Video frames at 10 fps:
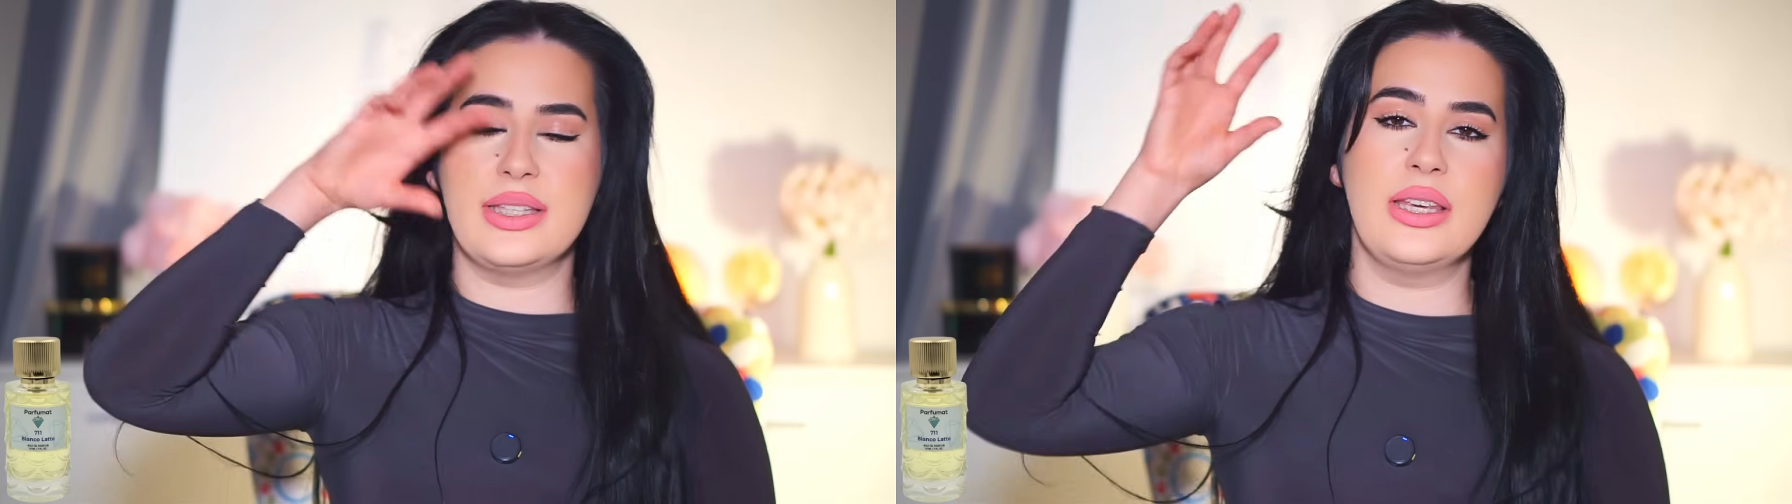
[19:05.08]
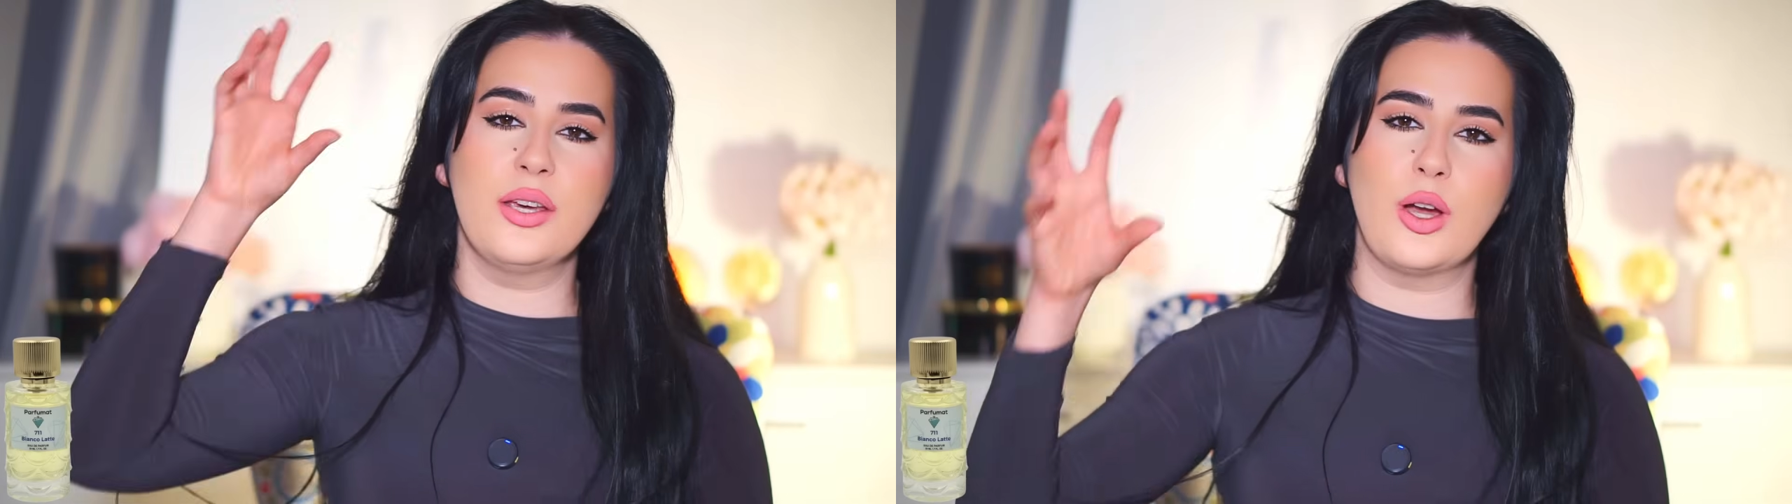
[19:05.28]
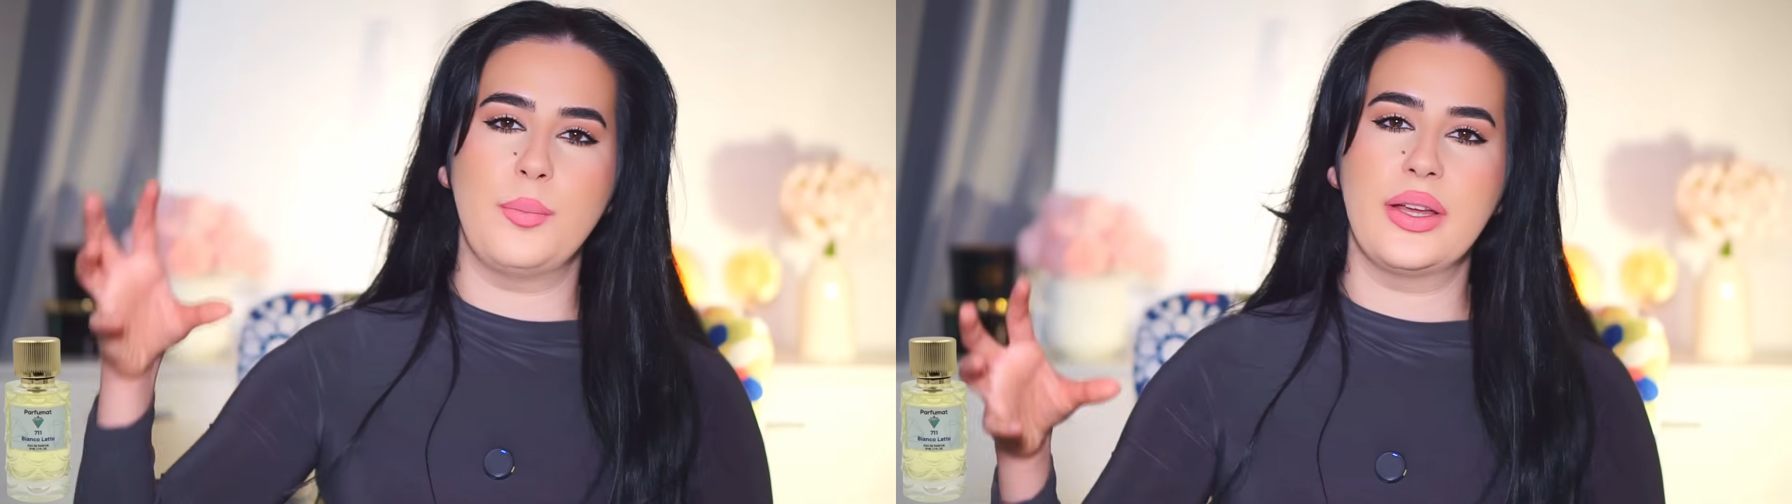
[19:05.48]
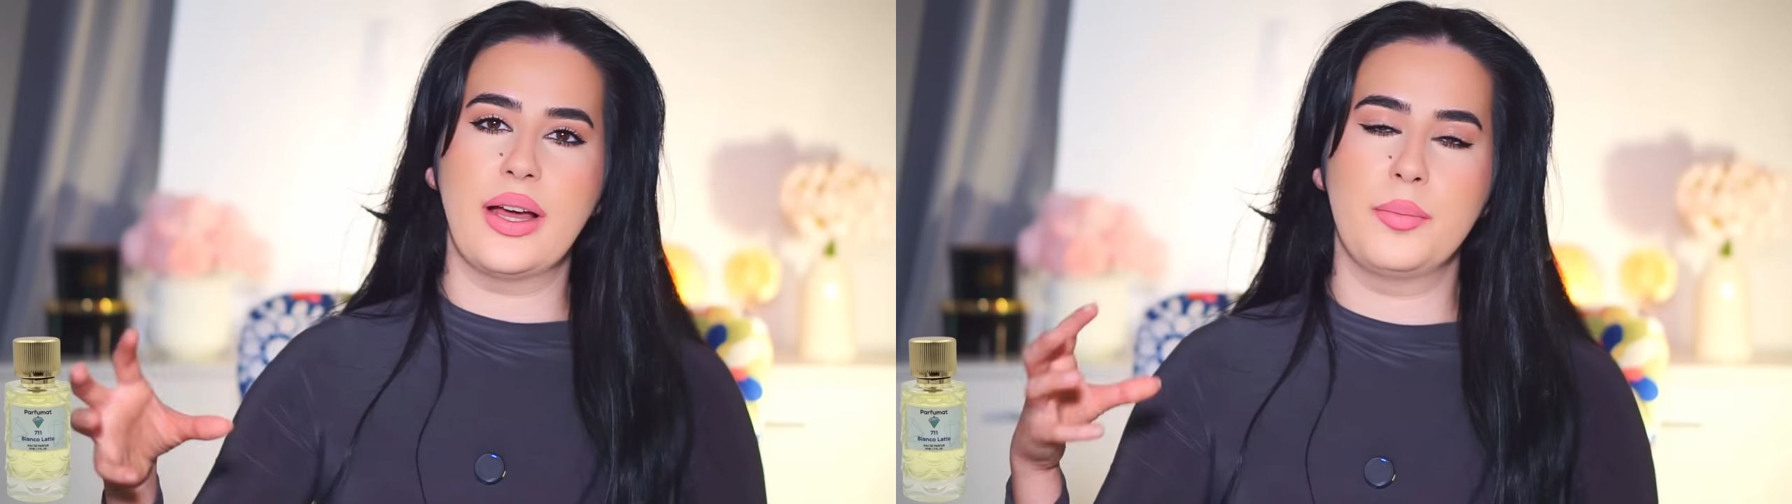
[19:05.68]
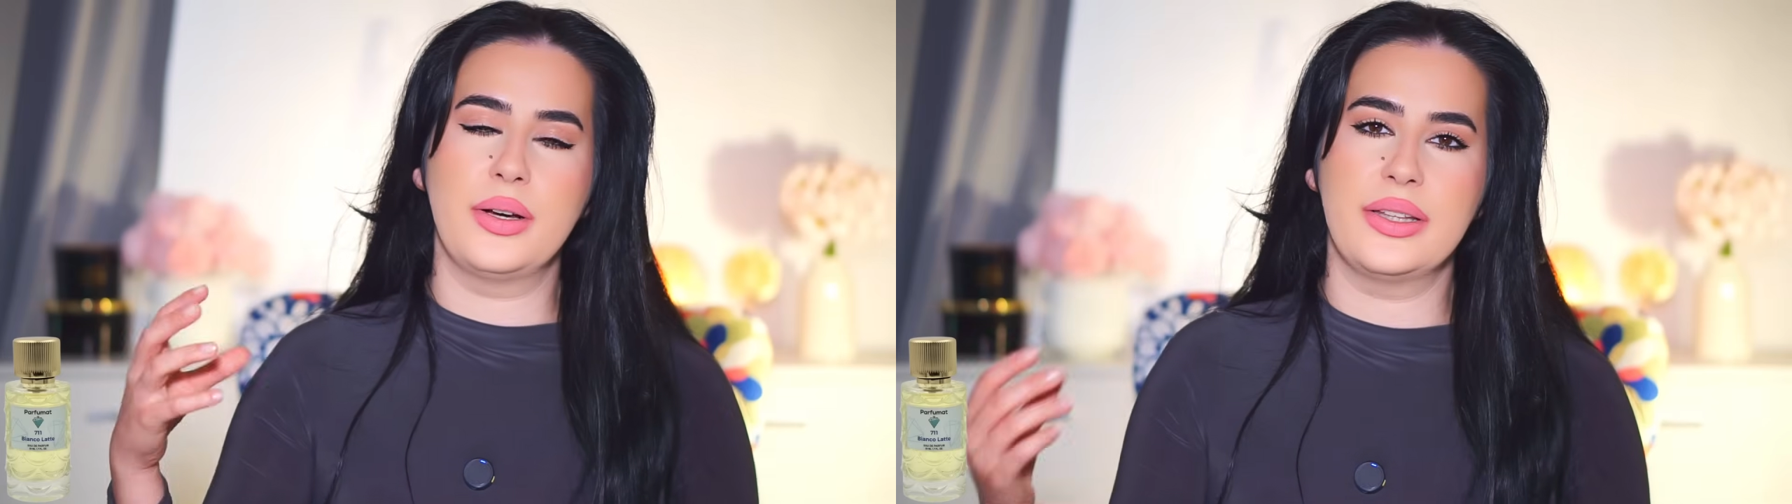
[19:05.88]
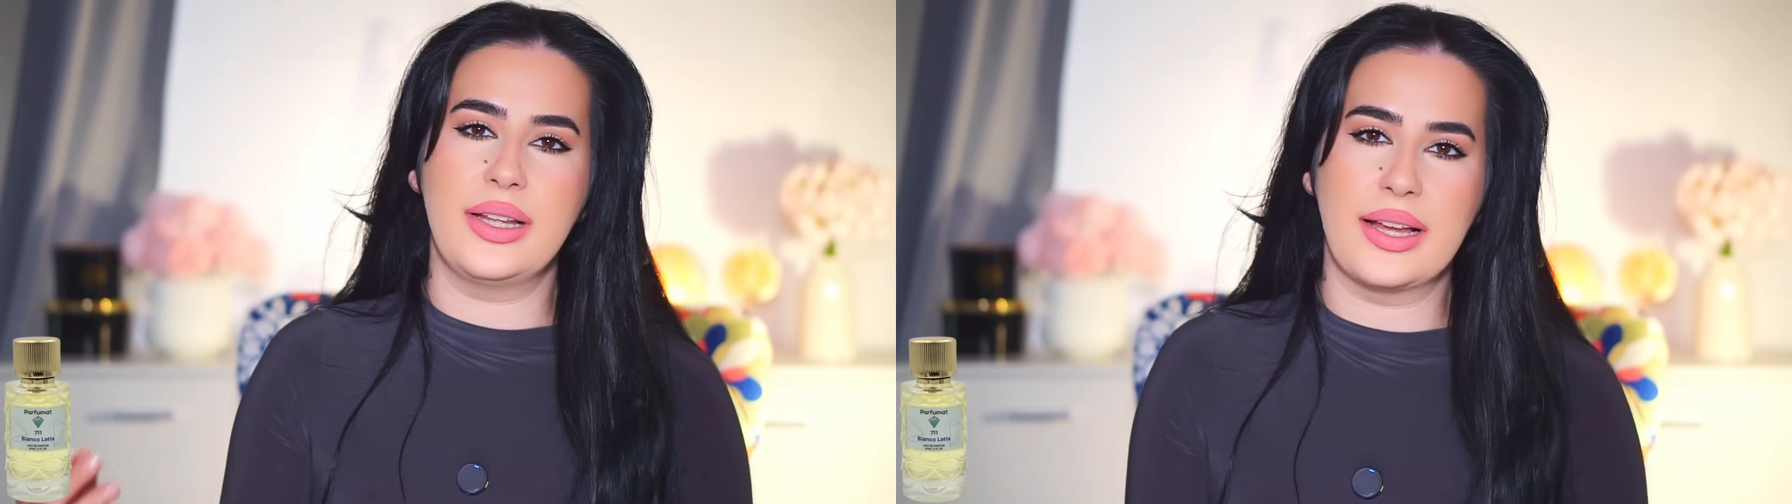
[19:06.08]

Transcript: see here I pick up the